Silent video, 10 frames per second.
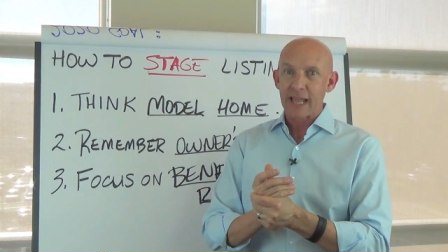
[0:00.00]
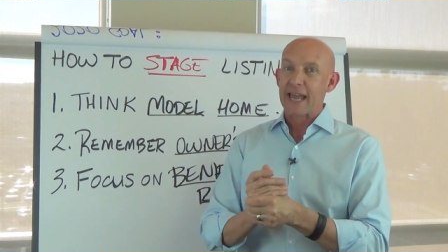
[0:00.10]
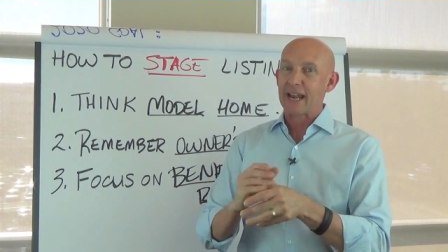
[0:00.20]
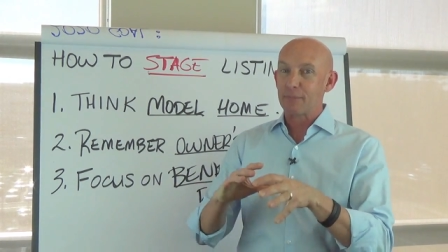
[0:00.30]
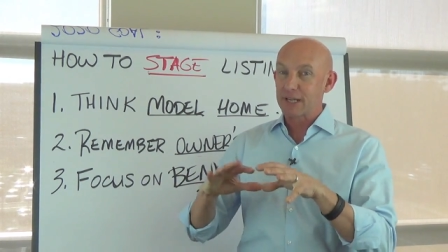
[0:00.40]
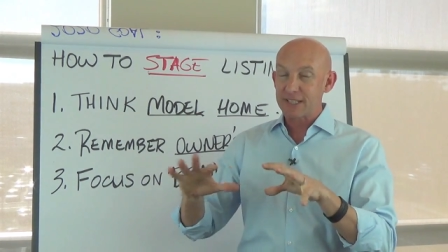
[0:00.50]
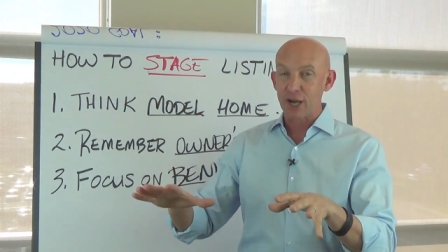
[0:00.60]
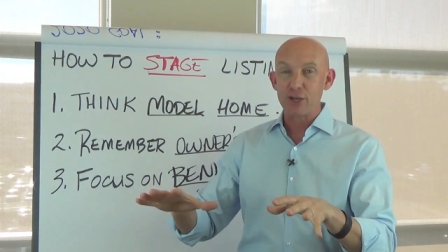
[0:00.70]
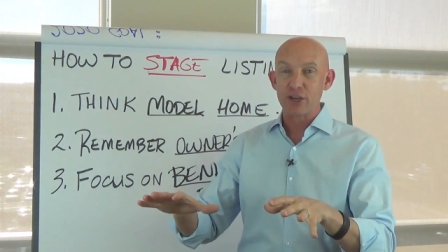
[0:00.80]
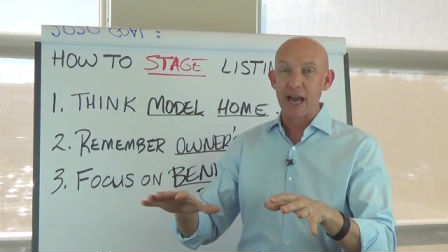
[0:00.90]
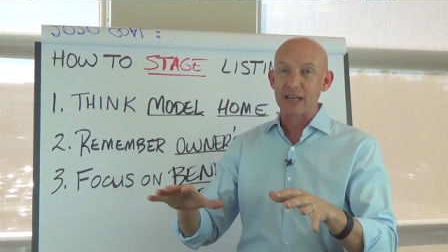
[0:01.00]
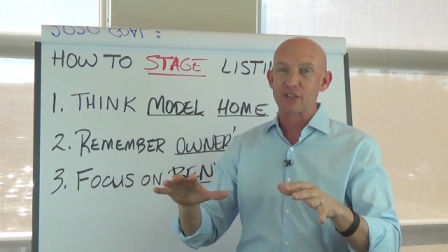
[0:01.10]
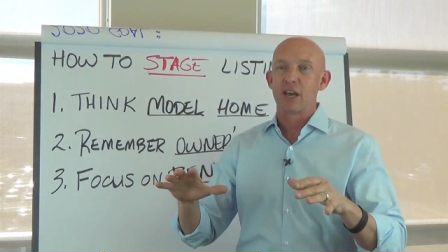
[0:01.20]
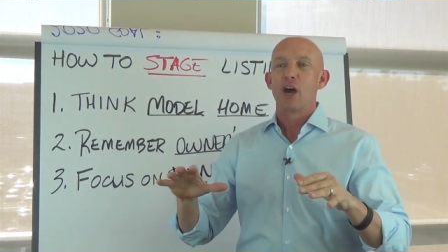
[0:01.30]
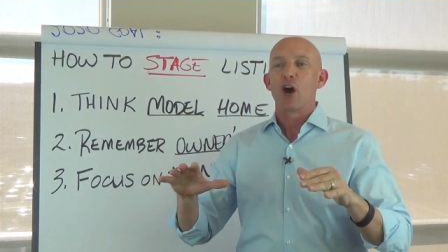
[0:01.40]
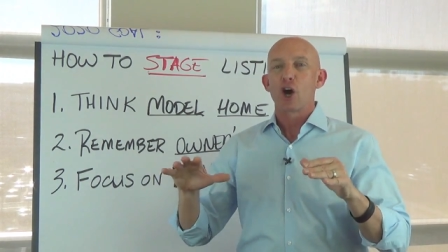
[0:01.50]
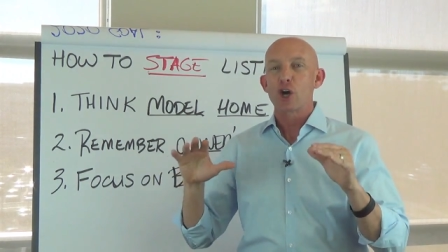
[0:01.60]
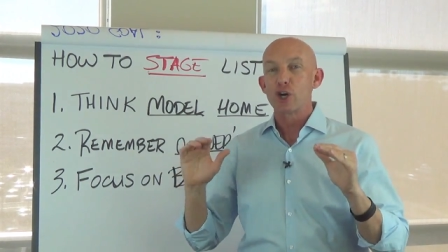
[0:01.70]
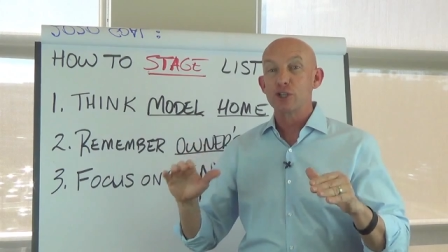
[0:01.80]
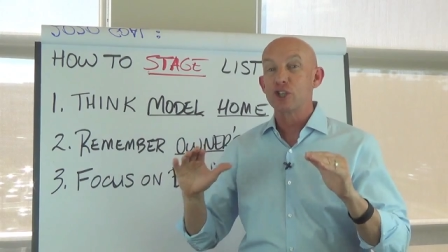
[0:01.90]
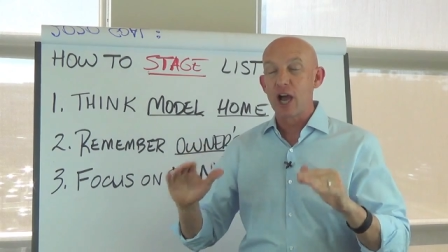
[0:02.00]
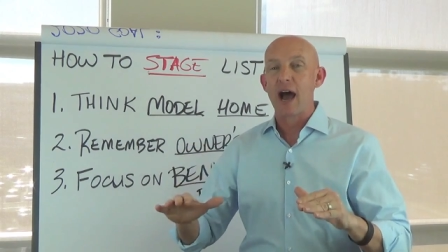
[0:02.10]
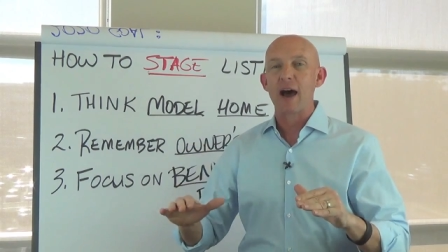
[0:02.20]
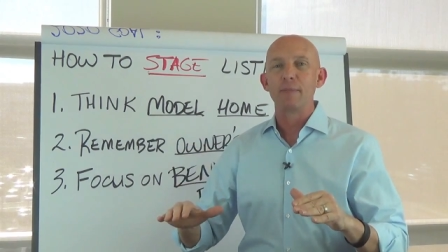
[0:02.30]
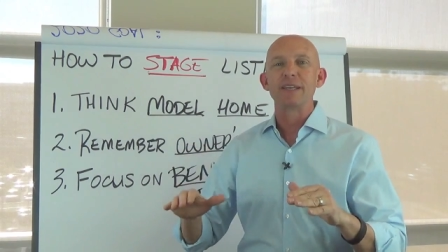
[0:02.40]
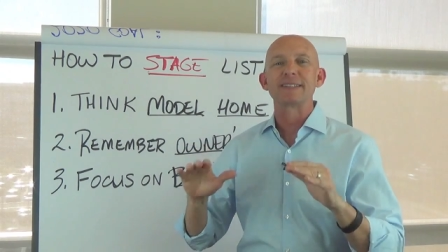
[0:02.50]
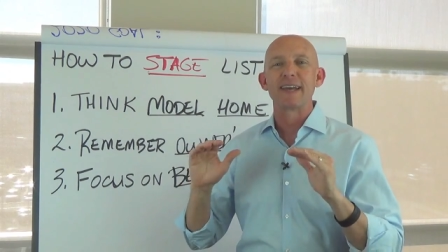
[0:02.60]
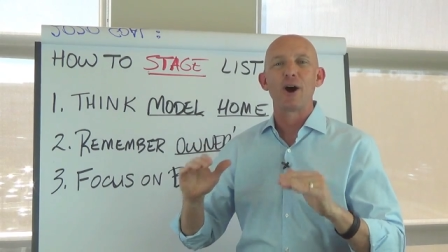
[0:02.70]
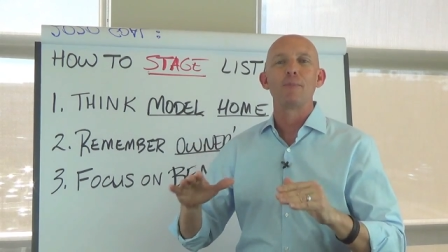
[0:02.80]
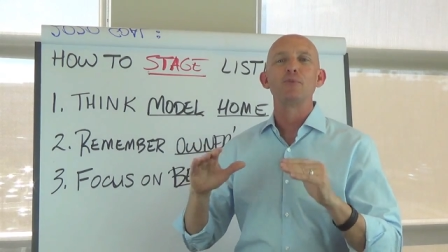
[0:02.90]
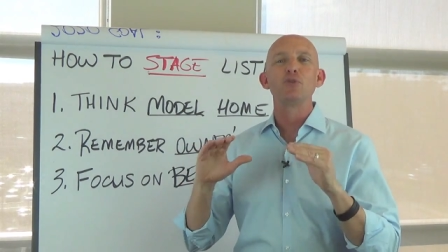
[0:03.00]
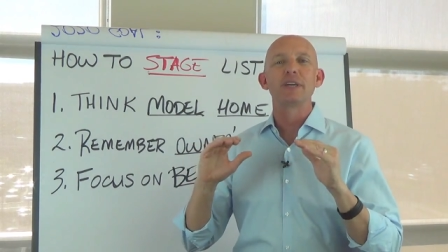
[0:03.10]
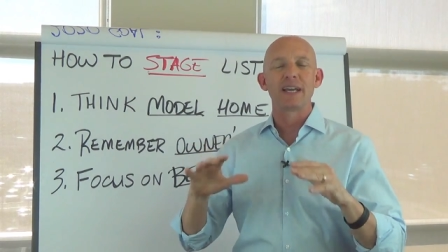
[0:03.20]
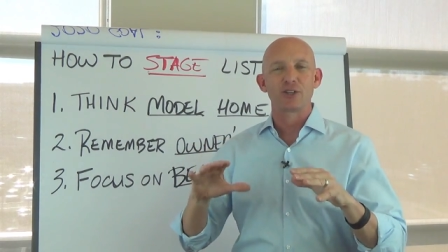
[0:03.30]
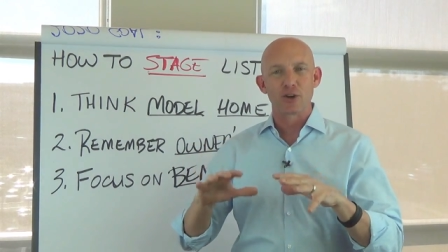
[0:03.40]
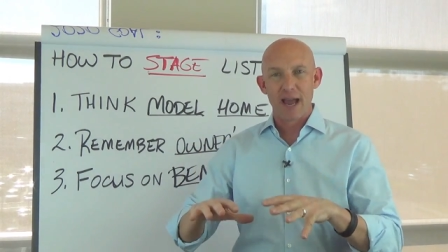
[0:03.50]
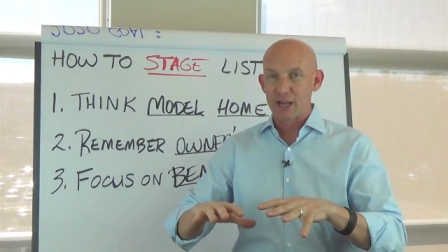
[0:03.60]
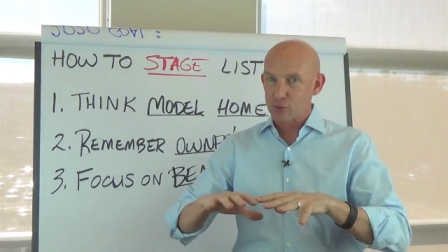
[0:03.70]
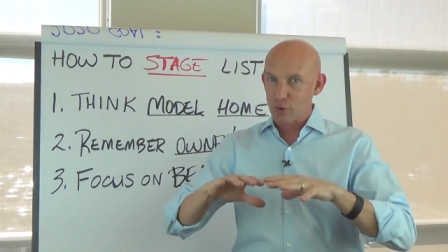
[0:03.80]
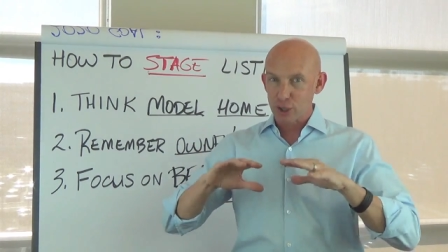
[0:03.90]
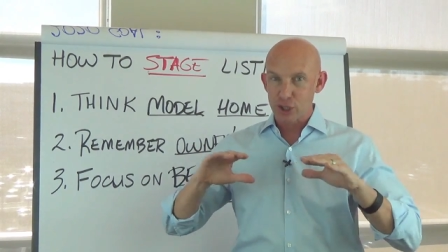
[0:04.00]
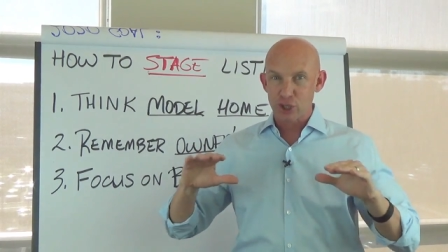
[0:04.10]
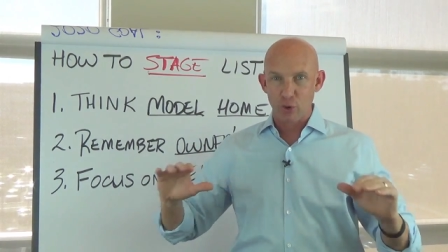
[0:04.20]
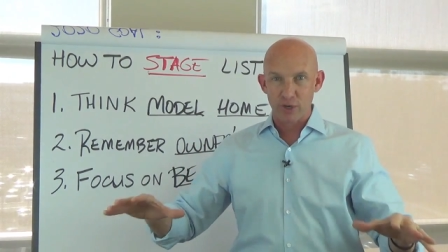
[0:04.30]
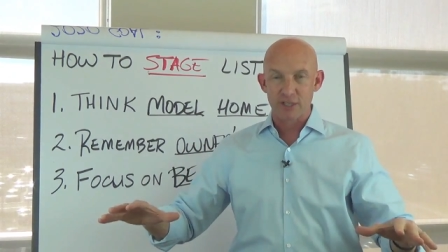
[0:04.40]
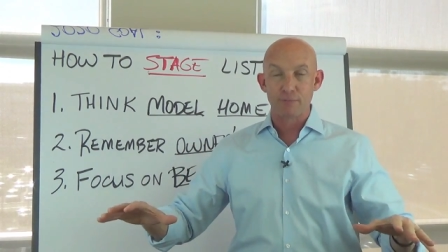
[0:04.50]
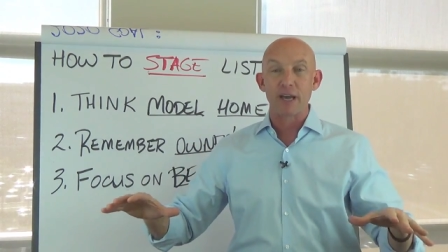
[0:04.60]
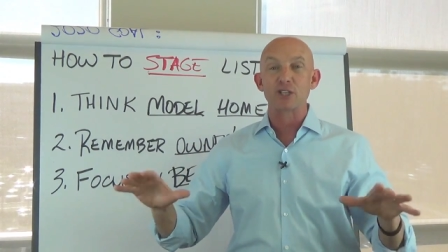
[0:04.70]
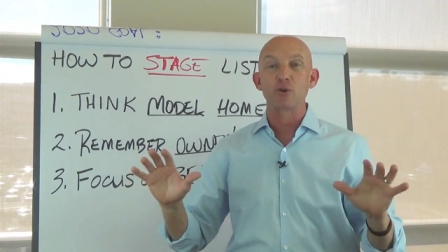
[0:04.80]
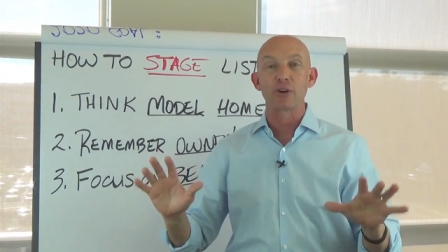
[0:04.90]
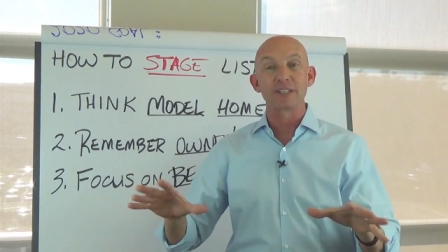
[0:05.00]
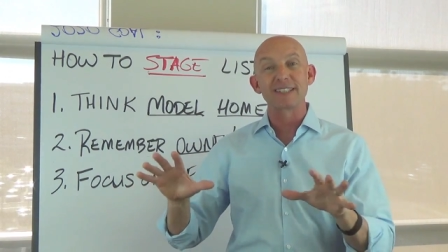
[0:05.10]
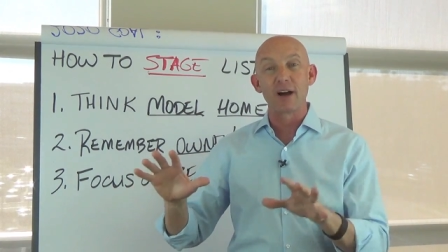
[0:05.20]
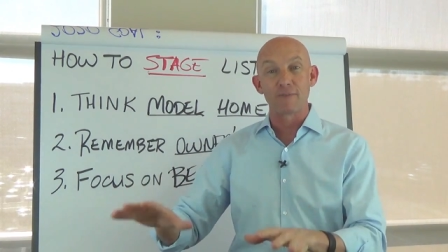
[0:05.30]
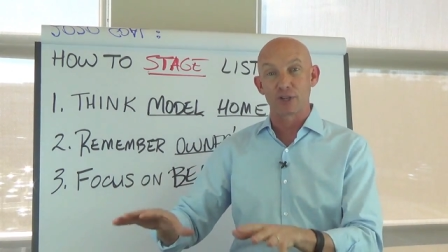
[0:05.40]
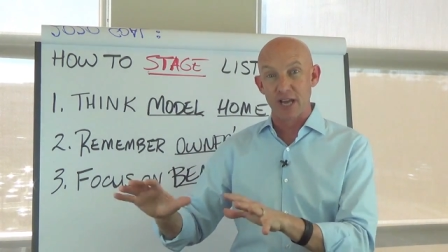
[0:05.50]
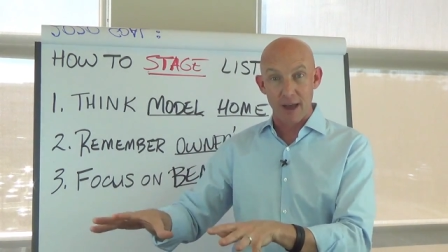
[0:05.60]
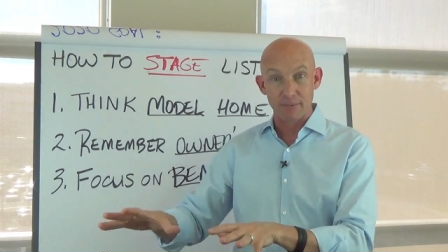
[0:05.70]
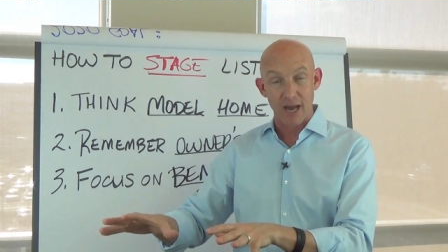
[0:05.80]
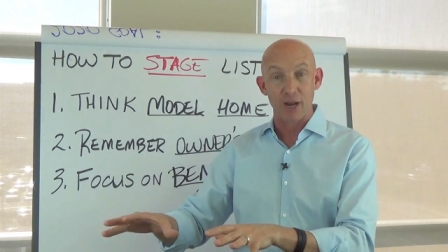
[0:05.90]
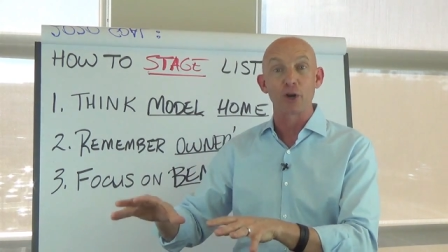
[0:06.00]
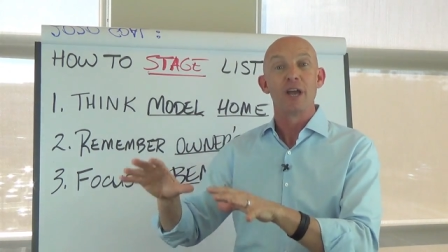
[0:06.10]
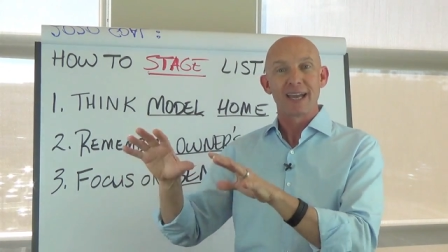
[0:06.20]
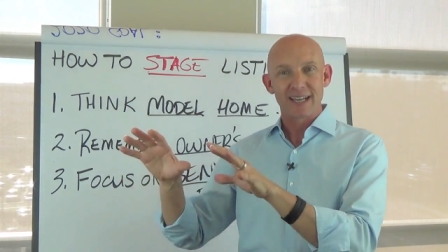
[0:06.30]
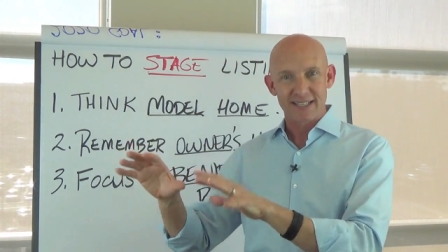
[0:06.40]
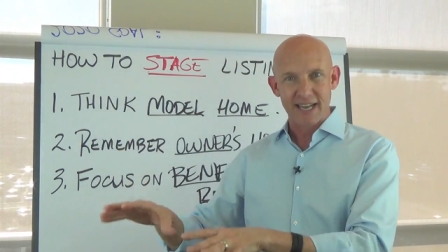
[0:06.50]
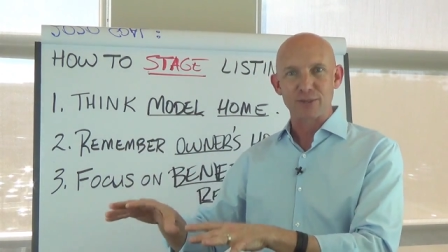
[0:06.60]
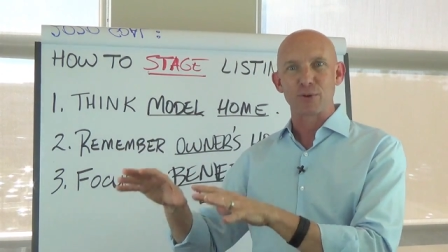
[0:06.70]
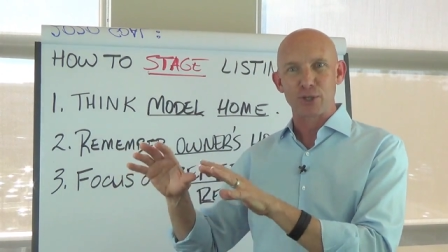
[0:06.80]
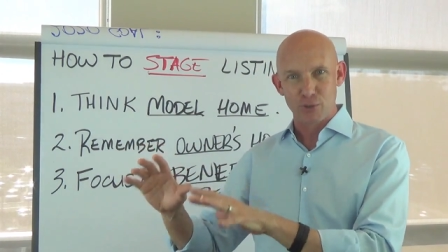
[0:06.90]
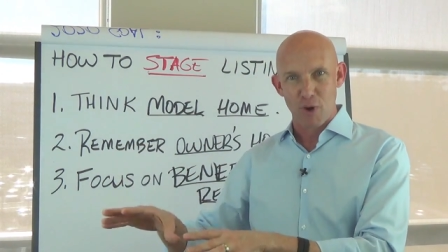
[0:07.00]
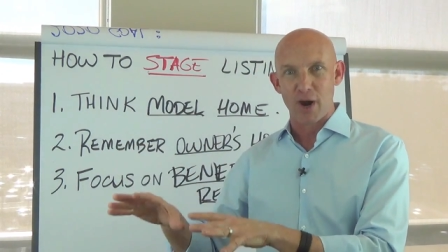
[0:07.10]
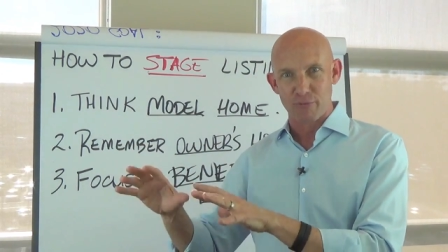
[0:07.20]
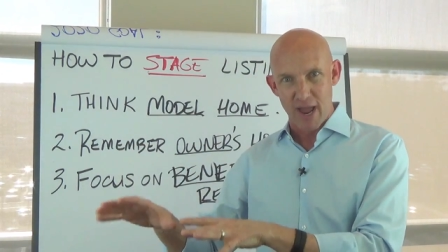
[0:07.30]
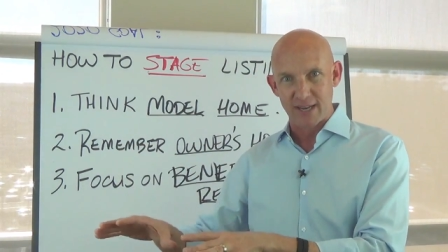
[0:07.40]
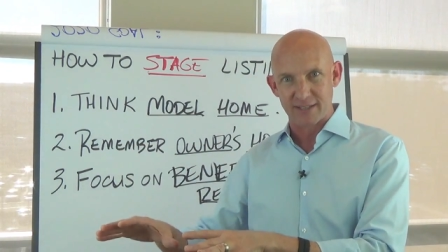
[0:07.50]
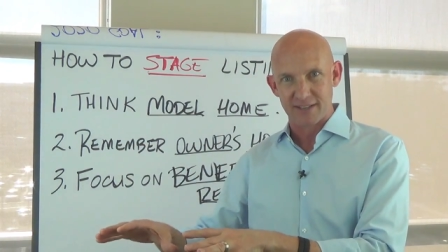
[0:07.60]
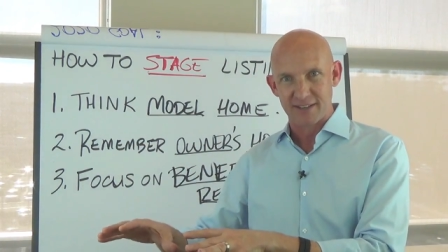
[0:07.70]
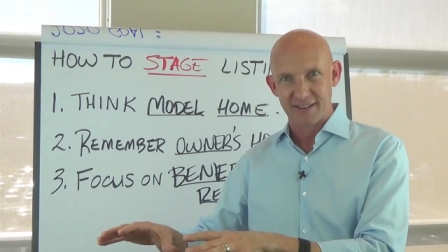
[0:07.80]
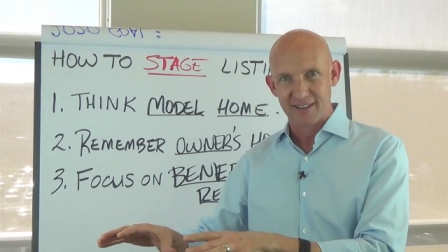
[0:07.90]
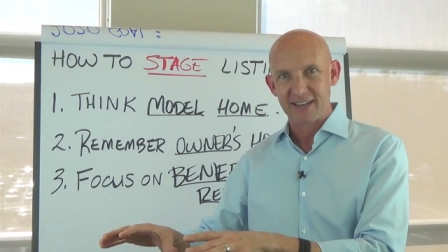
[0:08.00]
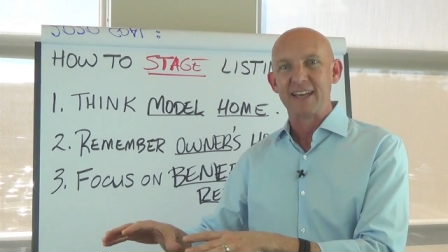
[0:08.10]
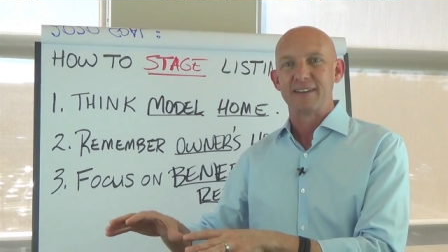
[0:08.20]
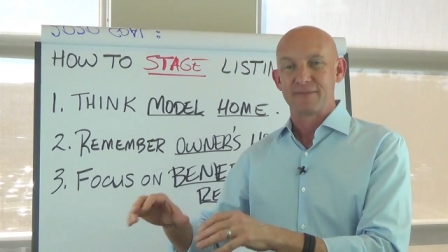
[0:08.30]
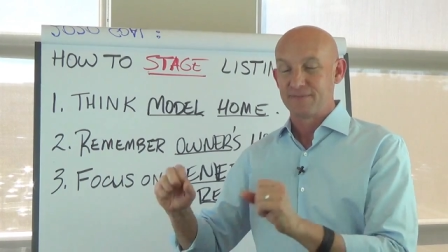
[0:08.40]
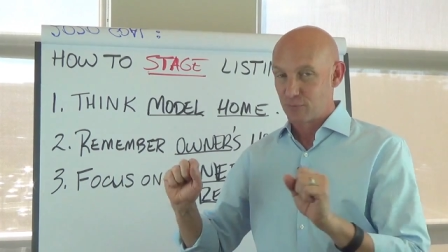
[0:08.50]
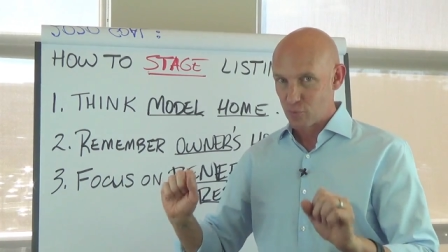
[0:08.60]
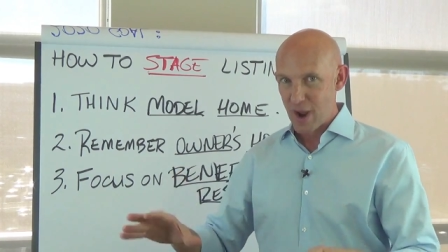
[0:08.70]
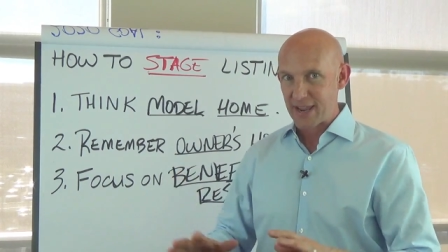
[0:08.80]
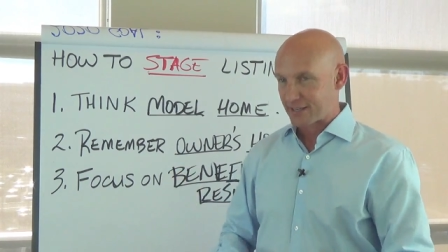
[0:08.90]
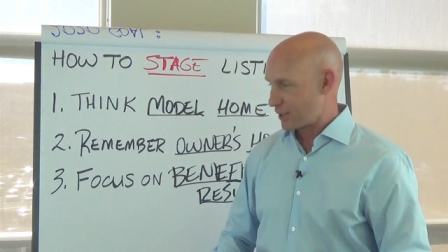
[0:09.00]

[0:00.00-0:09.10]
and I'm going to tell you guys, her job is to help you get your house where it'll show at its best, so it'll sell for top dollar, because that's what you want, right? Right.